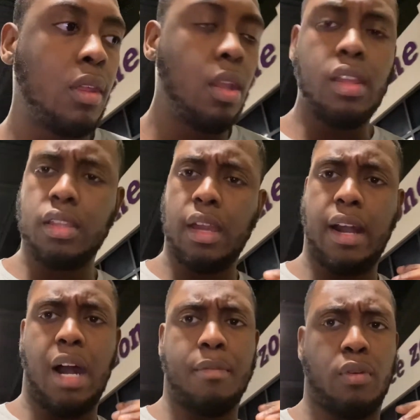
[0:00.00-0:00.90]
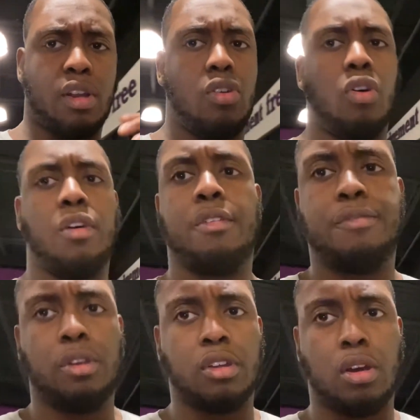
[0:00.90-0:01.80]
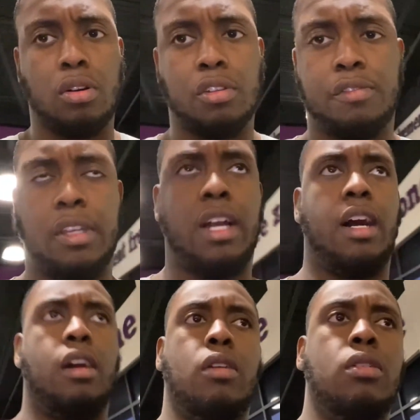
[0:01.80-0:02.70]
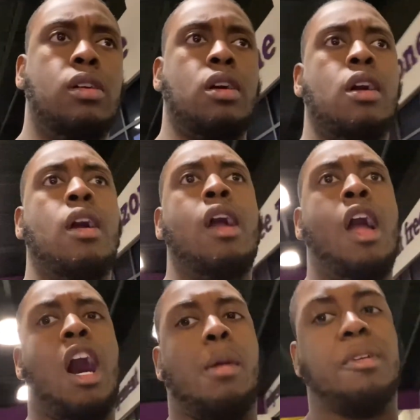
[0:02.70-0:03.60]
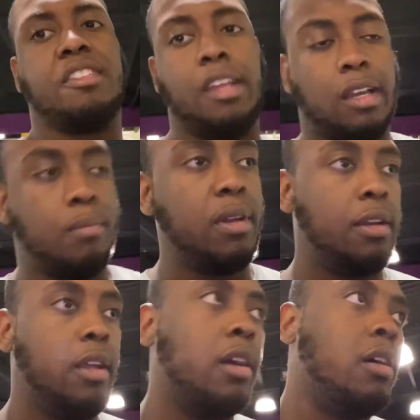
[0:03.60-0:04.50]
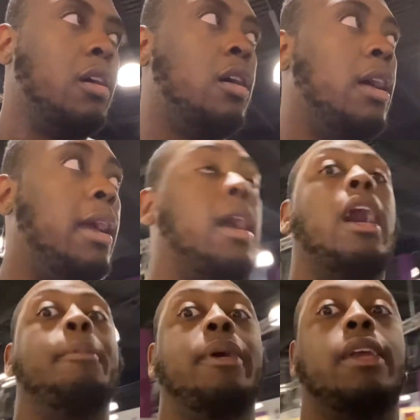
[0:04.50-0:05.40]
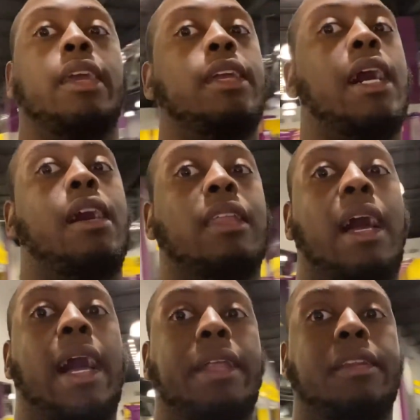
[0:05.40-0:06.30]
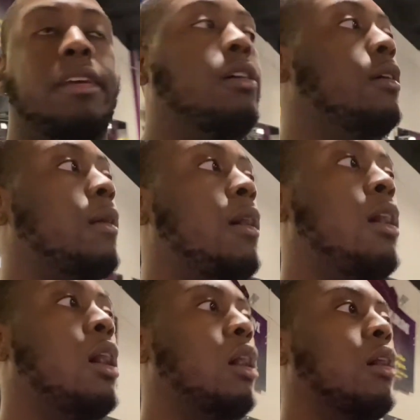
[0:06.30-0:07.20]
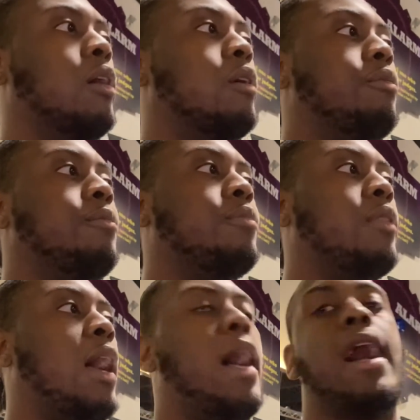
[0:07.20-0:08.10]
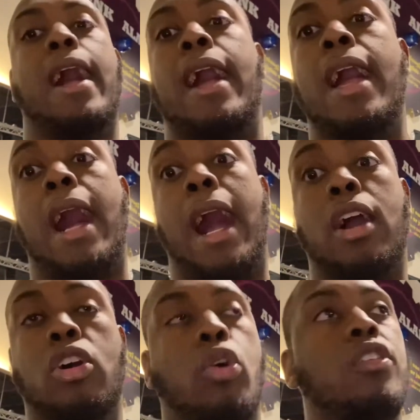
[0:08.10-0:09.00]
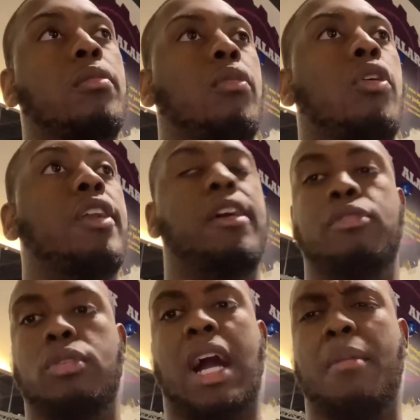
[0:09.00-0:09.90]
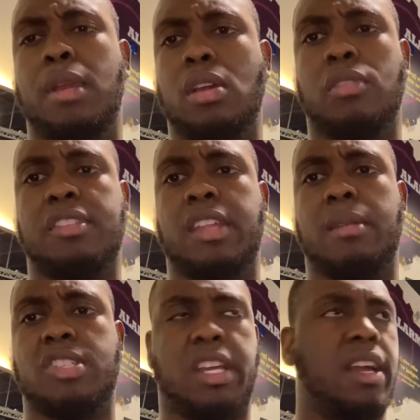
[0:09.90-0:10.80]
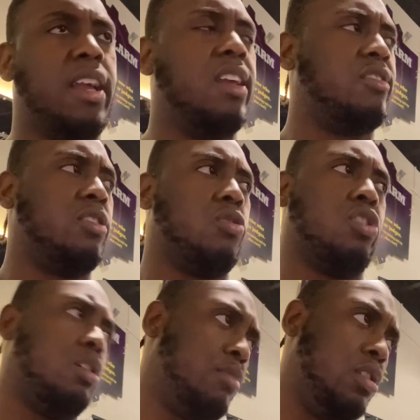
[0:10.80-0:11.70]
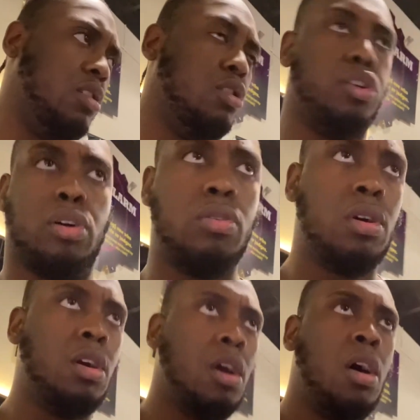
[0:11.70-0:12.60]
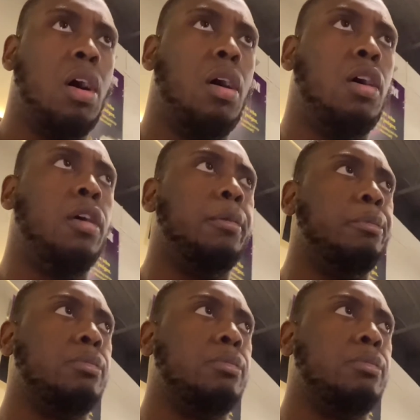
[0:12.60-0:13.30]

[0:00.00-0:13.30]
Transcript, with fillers: yeah, I'm gonna record a few of those for y'all. I'm gonna stick them in there and I'm gonna give y'all an idea of how I go in the morning. If you got me on Snapchat, Instagram, you'll know. Um,